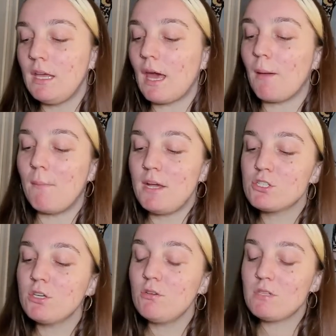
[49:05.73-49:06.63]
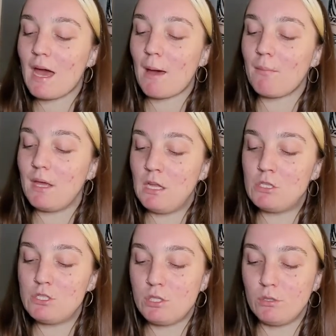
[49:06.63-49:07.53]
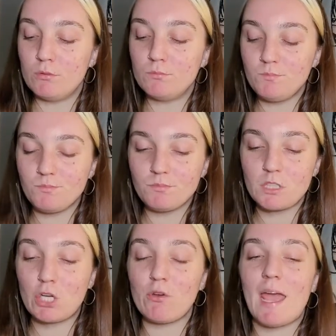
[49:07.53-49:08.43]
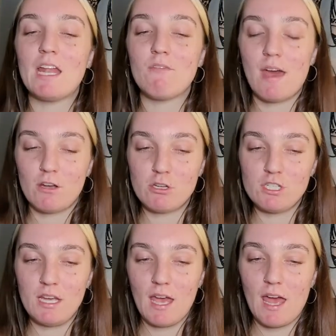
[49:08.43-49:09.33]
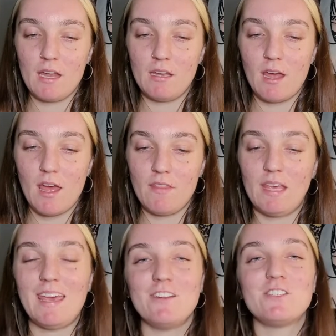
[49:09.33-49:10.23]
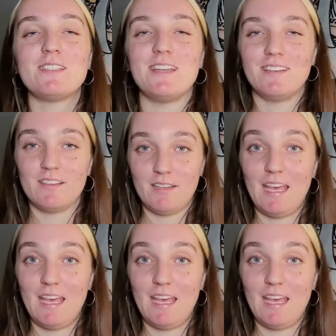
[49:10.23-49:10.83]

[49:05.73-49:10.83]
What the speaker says: Yeah, make sure you tap into the creative energy and the innocent